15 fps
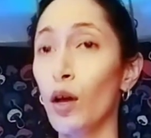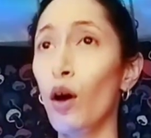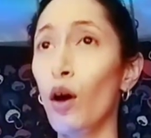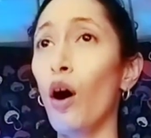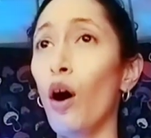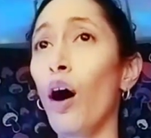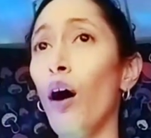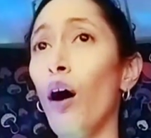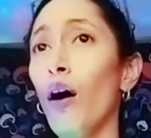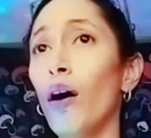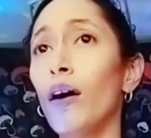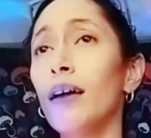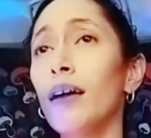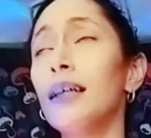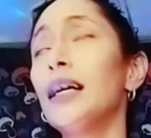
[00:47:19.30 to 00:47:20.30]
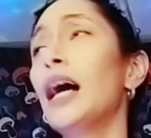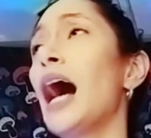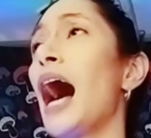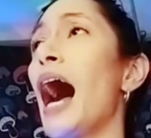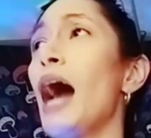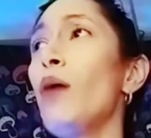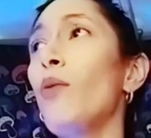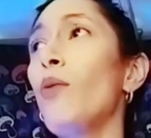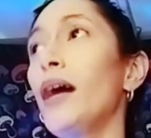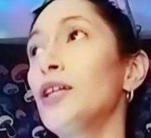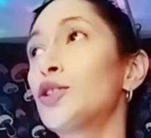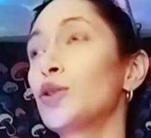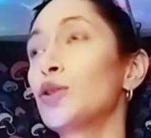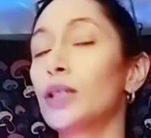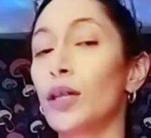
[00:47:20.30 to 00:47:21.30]
Or I want
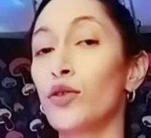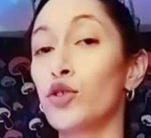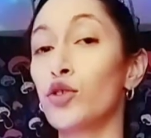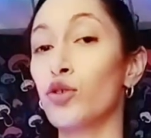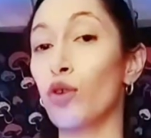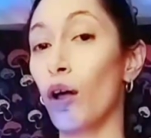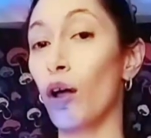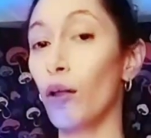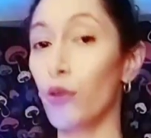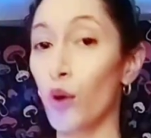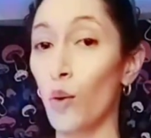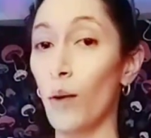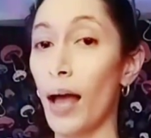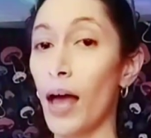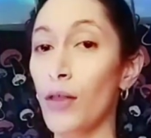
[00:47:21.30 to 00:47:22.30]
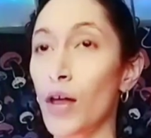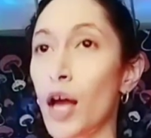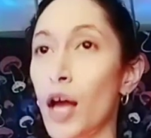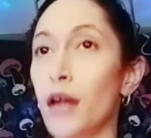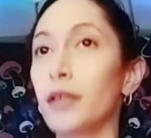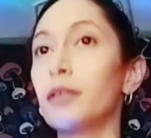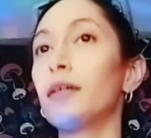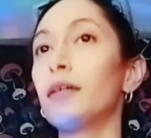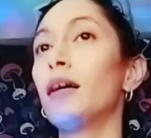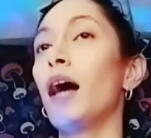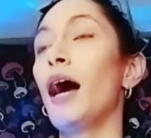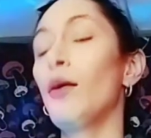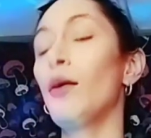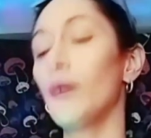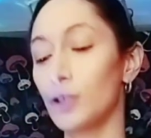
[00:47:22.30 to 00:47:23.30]
to control the weather. I
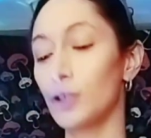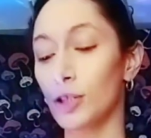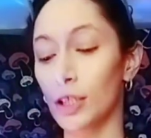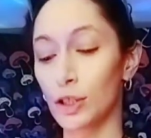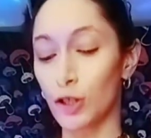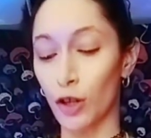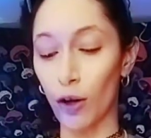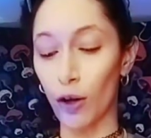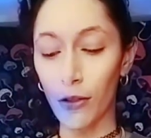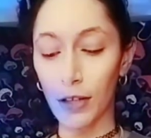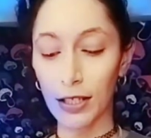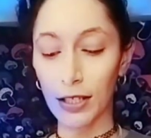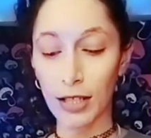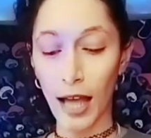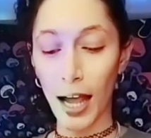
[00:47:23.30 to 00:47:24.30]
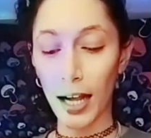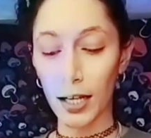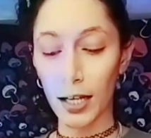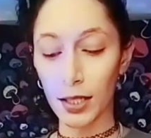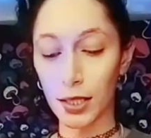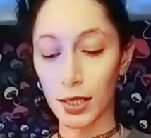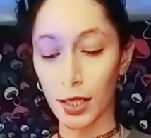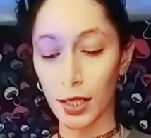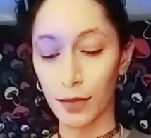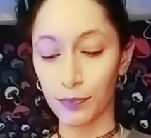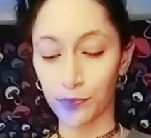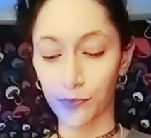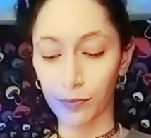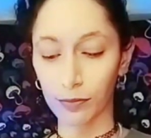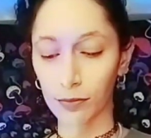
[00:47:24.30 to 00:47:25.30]
want to control the days.
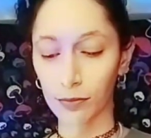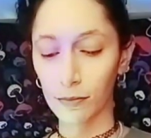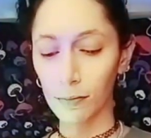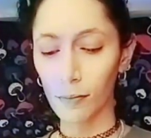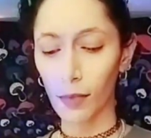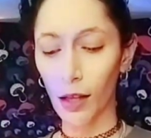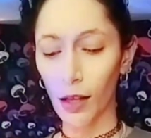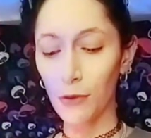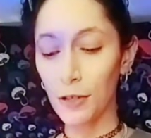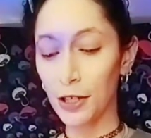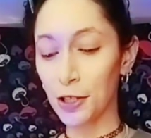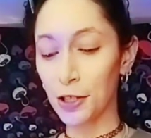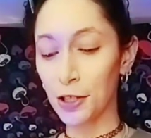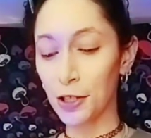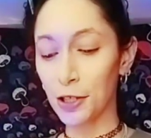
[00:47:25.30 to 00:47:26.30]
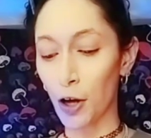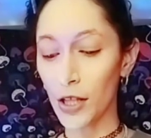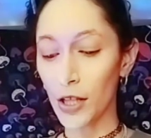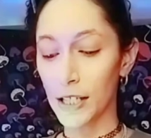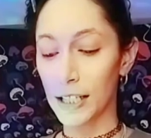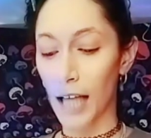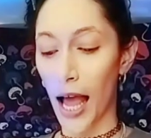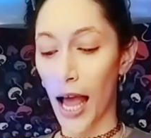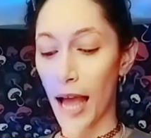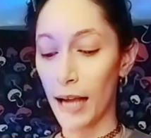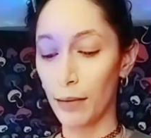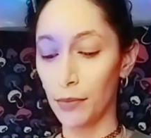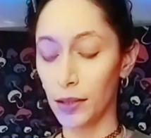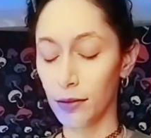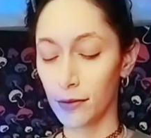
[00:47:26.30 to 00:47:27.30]
I want to control the time.
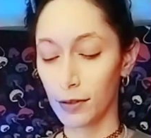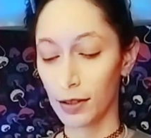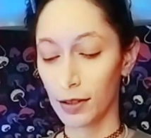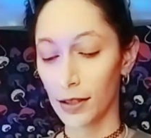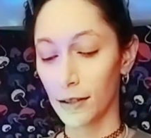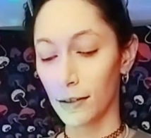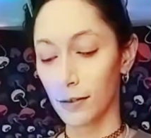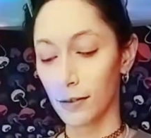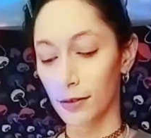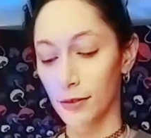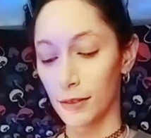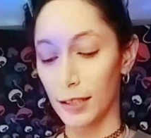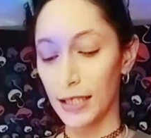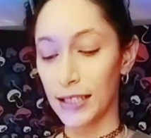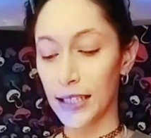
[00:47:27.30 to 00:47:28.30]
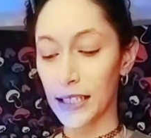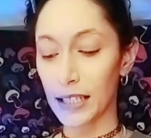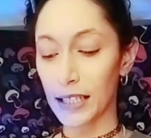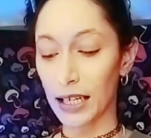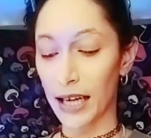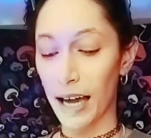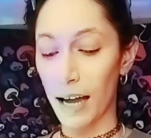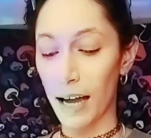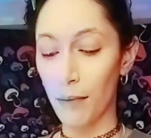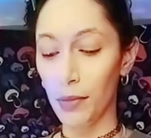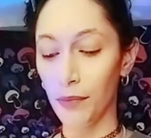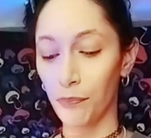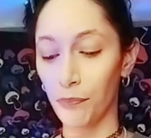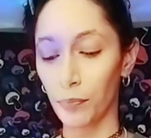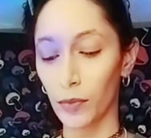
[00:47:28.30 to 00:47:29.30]
Is this a game?
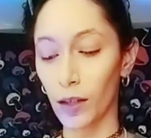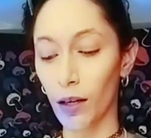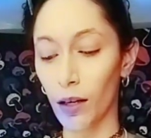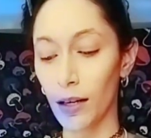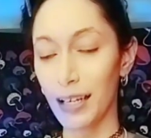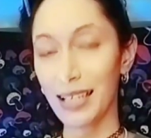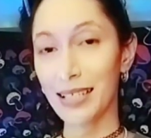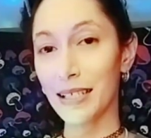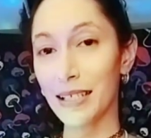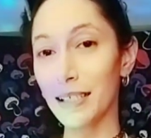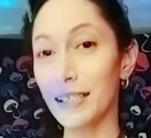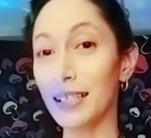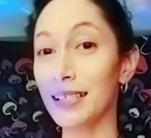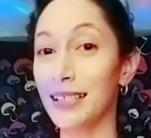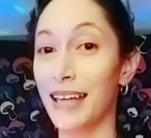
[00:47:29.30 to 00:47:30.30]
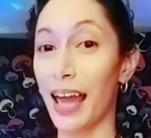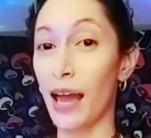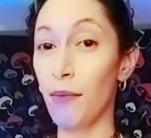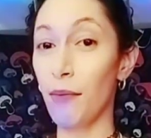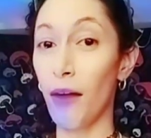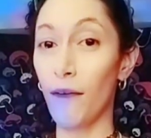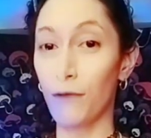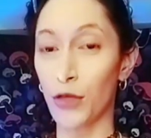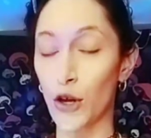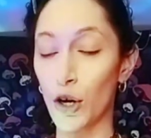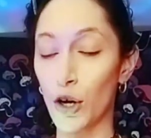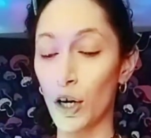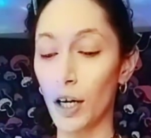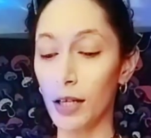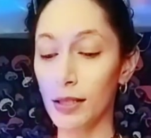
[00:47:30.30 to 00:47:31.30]
Is this is Game of
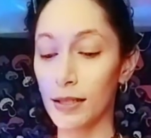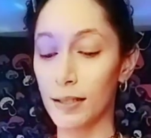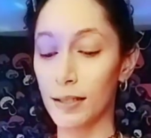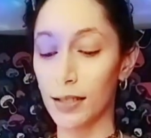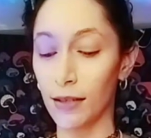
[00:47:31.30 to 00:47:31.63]
Thrones?